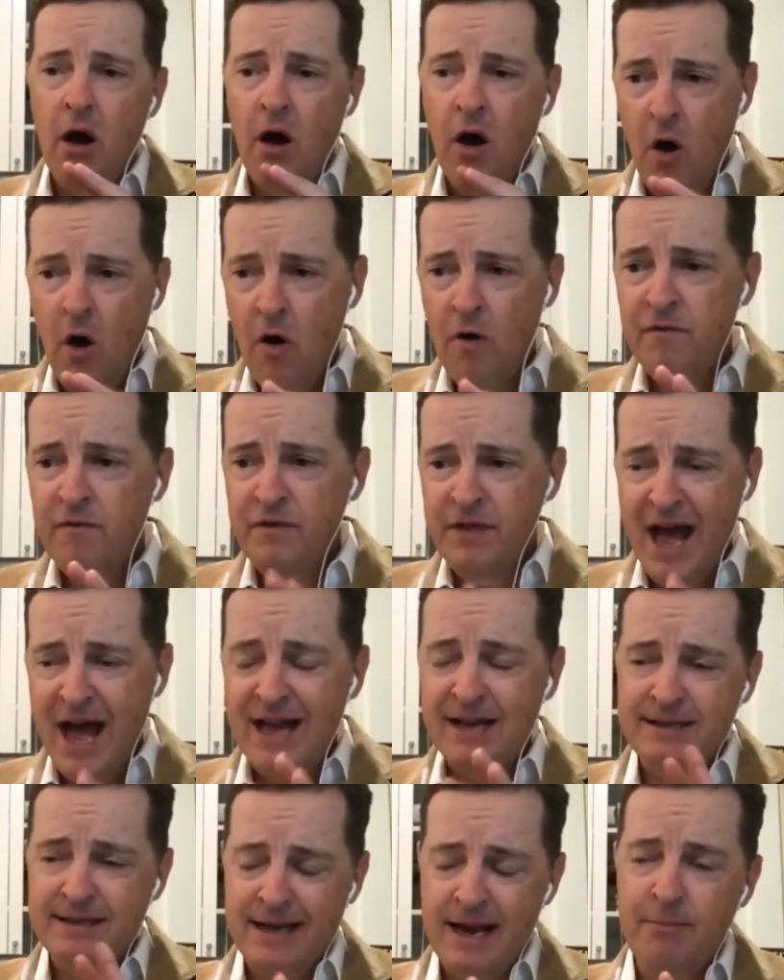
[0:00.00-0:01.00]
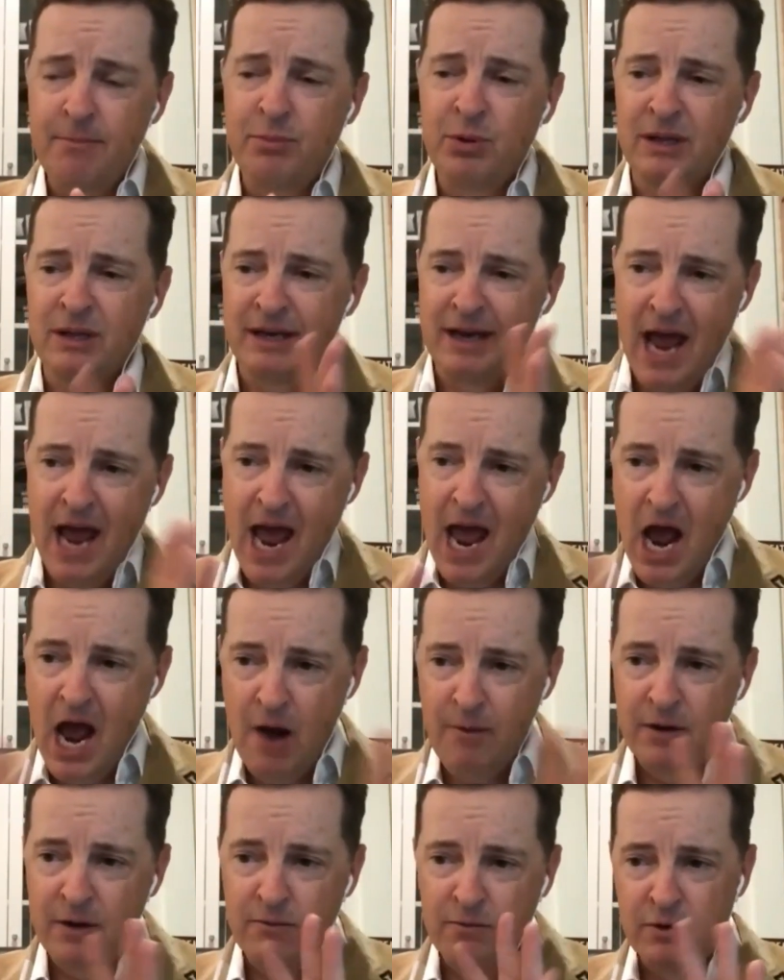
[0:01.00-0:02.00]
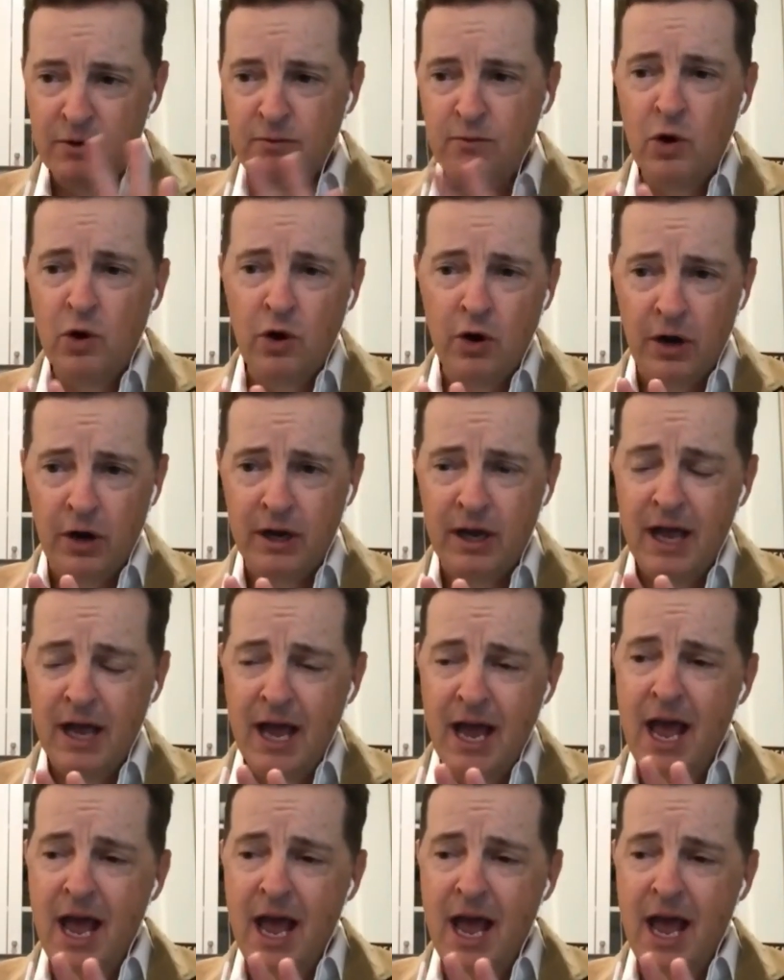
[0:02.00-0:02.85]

of that temple and how it would work.